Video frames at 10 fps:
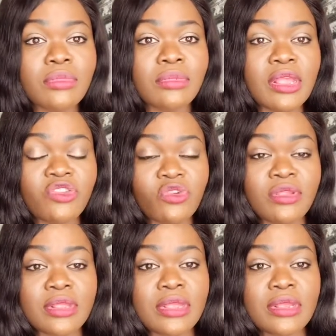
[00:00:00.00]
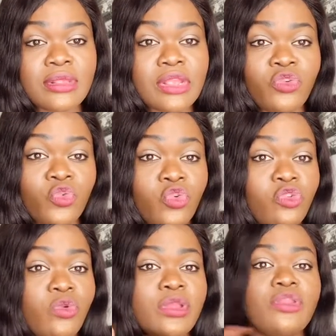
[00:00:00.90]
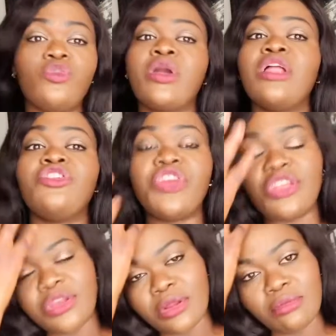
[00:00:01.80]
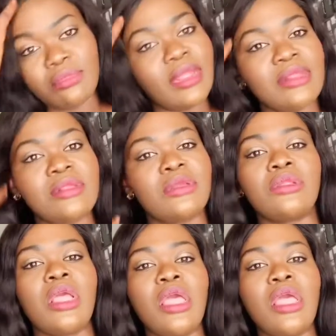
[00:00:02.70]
That's just it. That's just what it is. You can't change it. That's it.